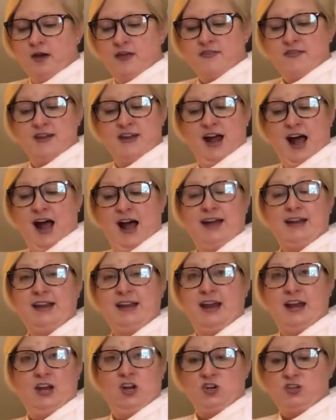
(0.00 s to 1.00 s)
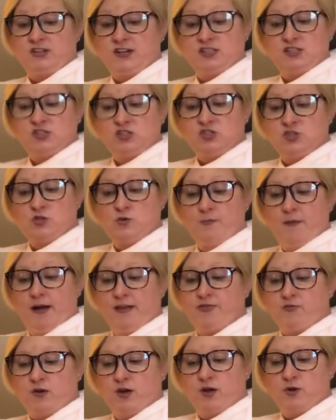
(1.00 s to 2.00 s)
The night air doesn't suit my
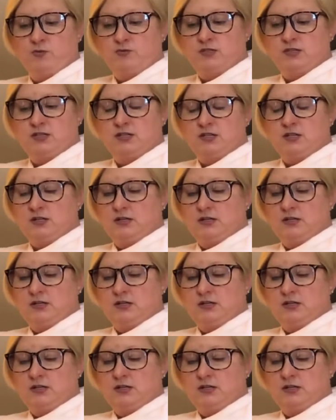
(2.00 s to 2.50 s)
throat.